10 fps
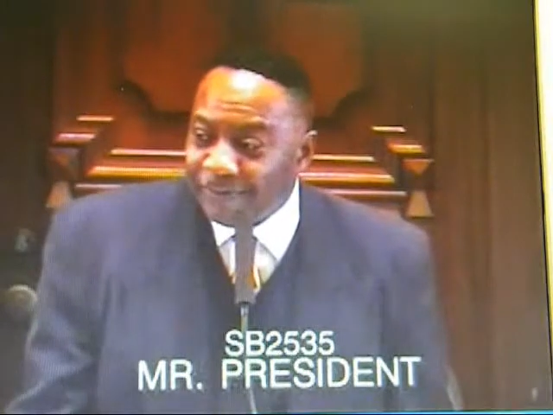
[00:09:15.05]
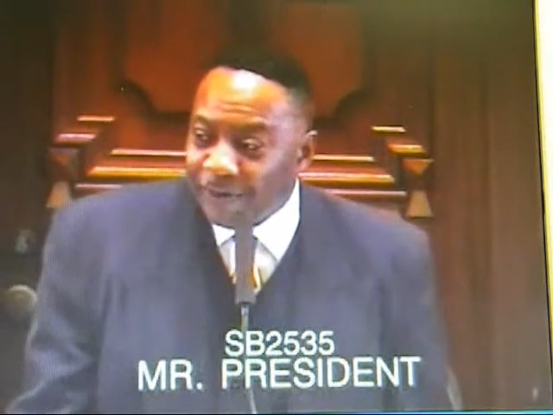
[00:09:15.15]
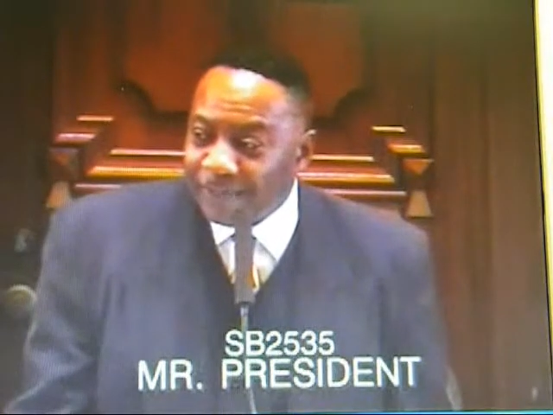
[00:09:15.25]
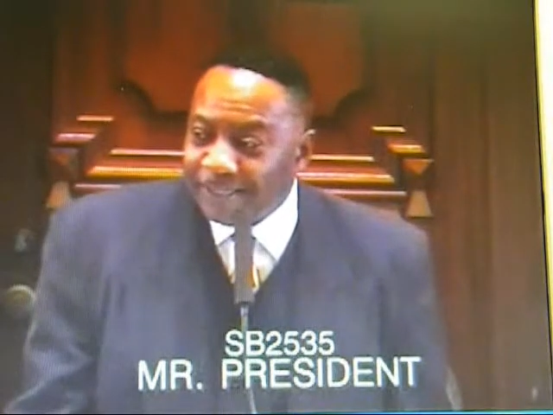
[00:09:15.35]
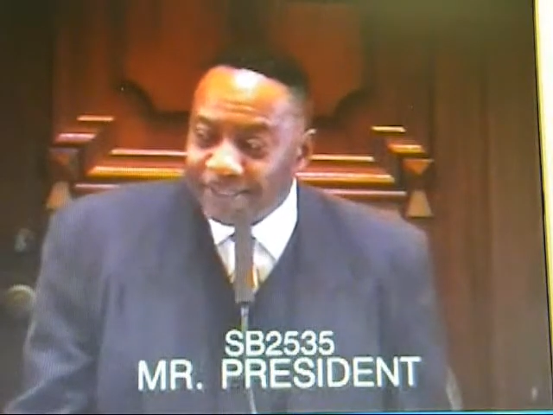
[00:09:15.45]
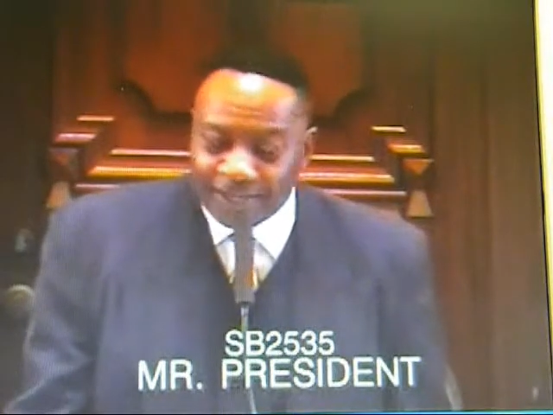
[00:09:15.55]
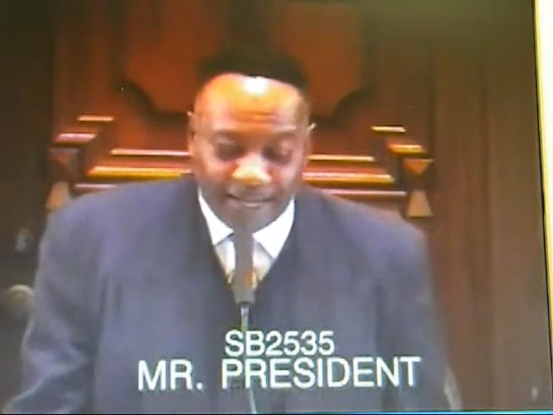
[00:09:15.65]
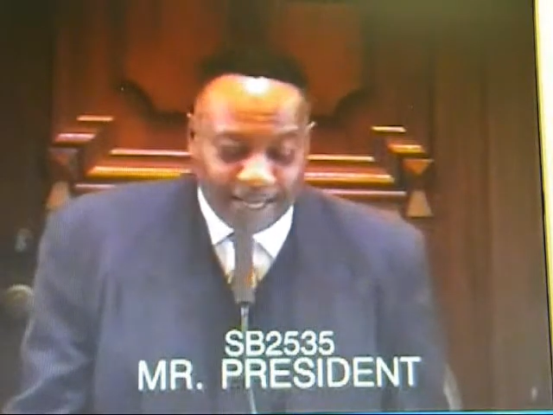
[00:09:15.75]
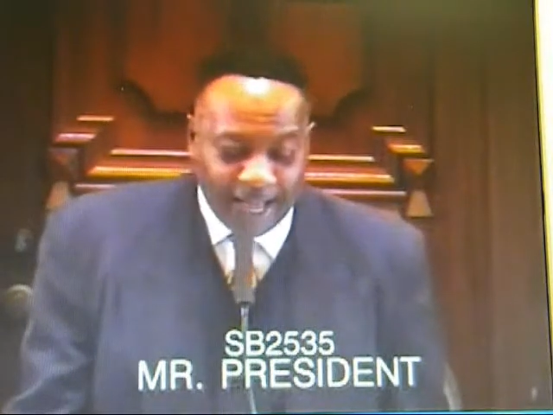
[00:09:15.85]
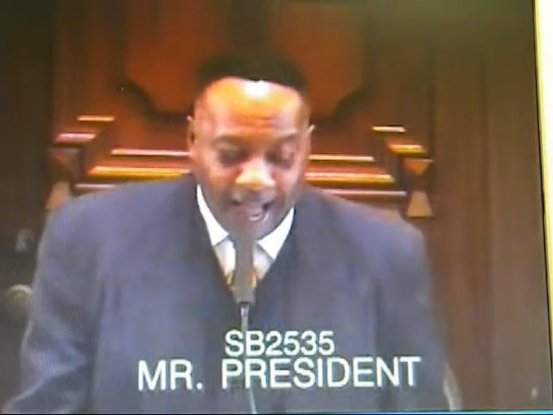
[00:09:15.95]
voting
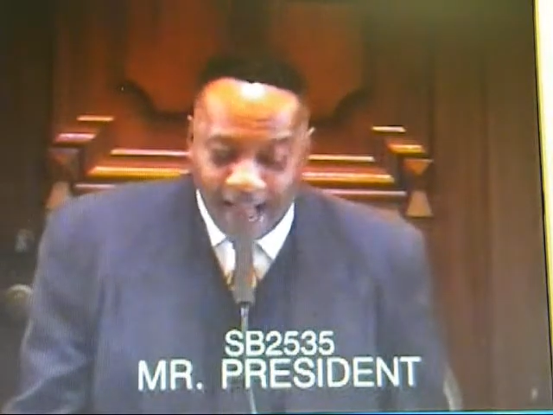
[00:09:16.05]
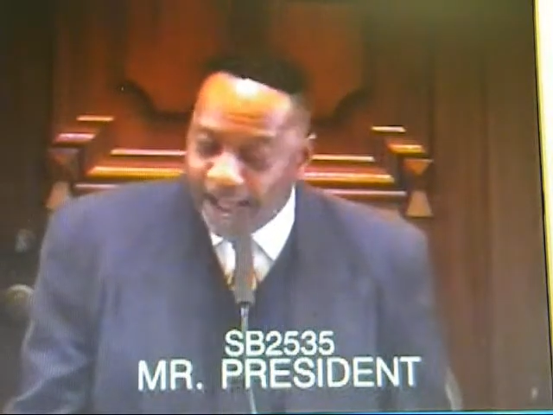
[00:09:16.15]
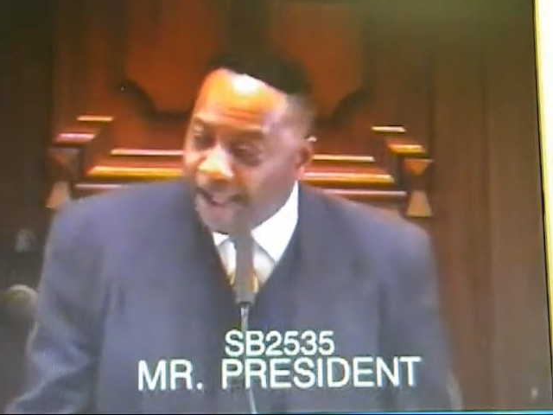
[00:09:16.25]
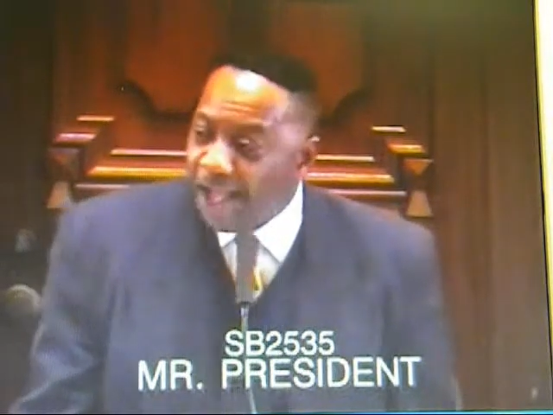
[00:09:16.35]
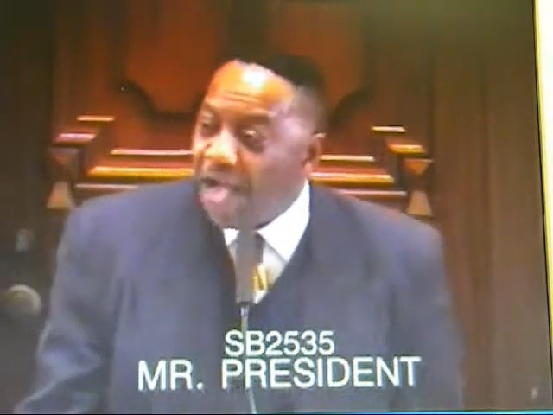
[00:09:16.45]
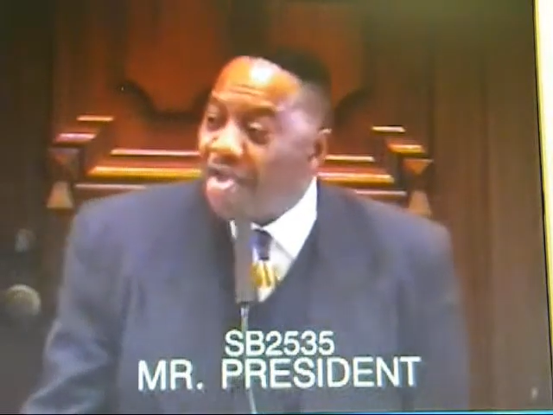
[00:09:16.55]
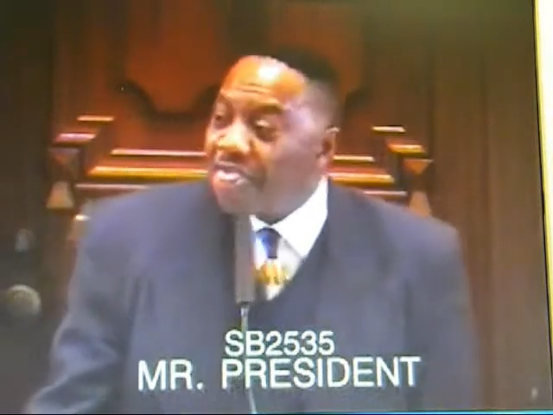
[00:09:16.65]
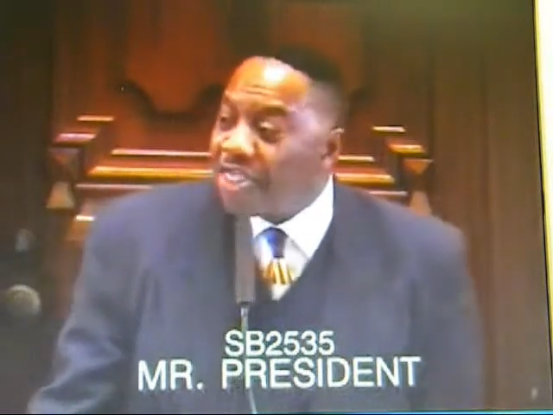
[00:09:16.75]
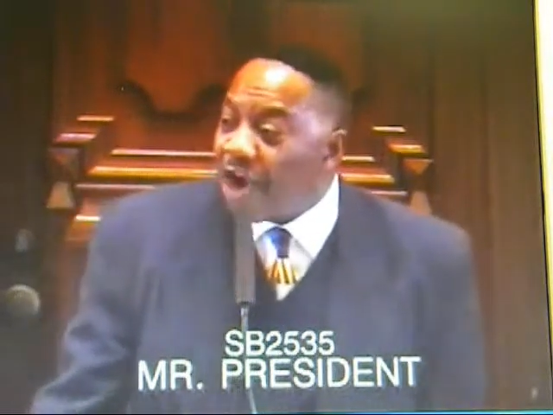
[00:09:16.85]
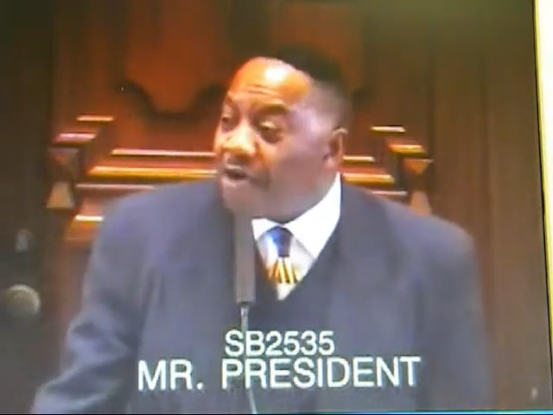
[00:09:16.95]
aye,
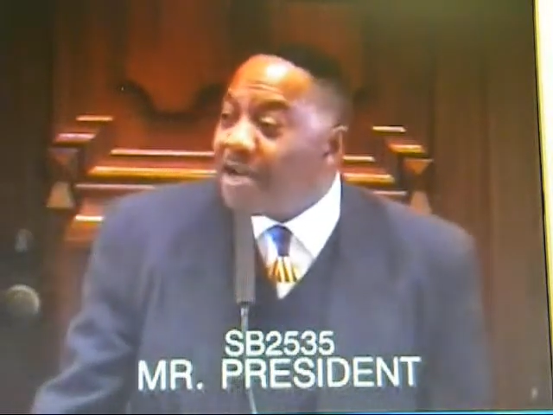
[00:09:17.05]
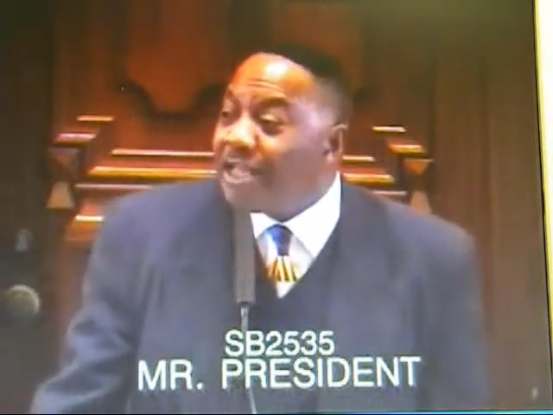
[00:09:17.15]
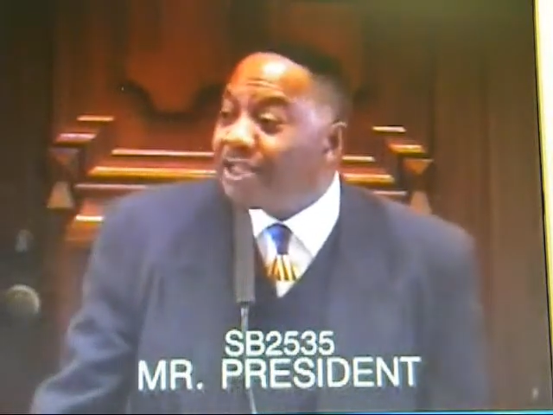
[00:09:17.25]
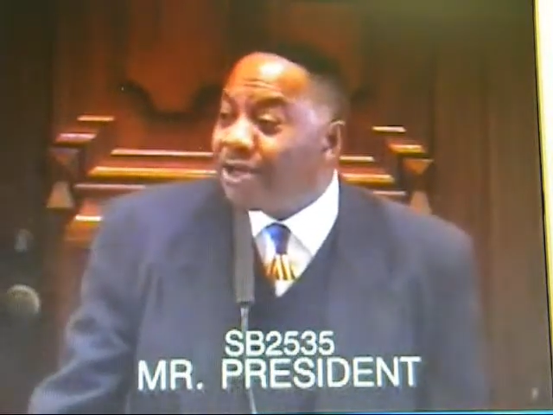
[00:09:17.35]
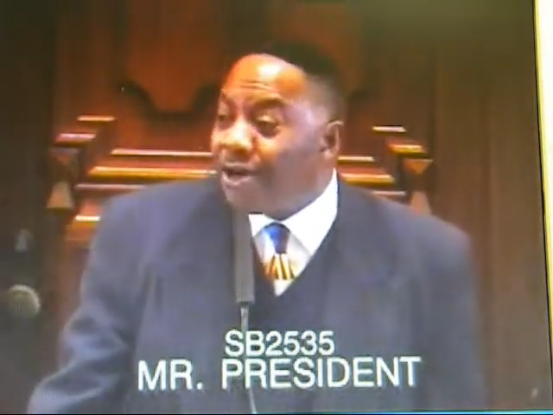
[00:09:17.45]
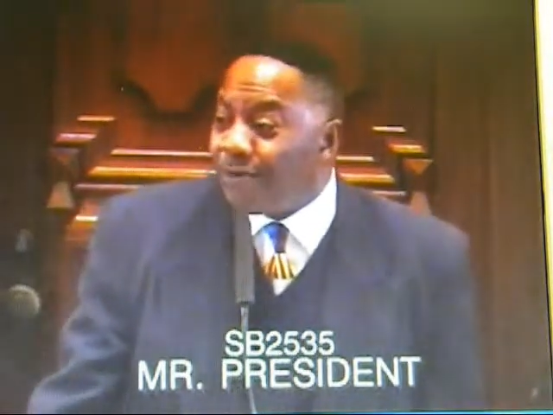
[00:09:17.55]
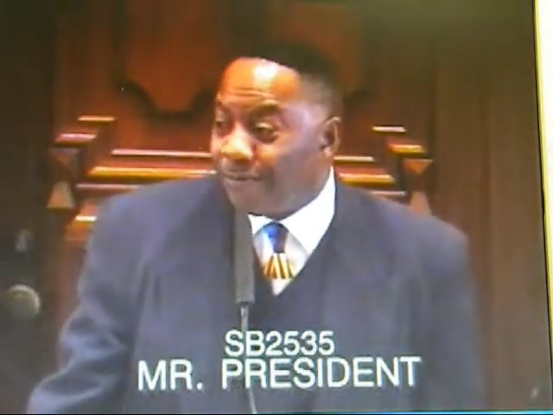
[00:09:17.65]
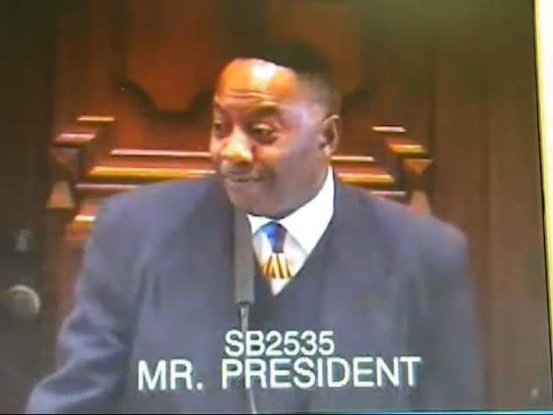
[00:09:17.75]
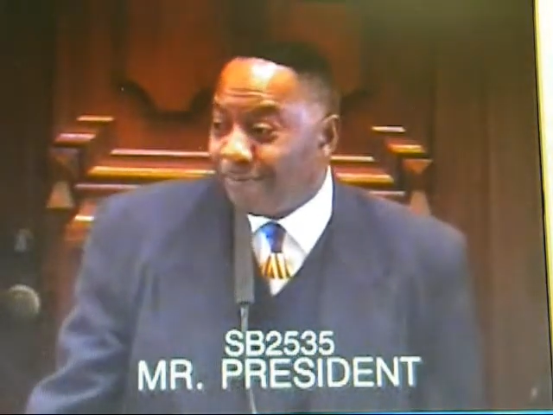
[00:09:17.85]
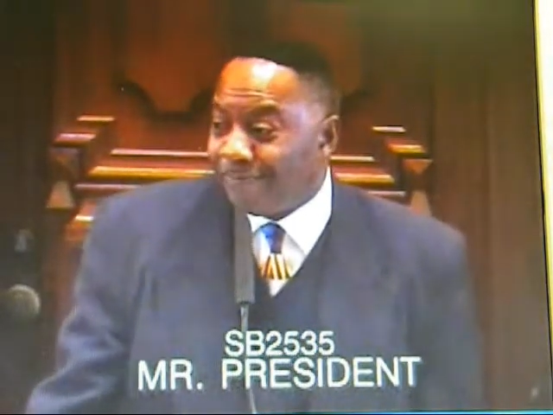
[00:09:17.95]
32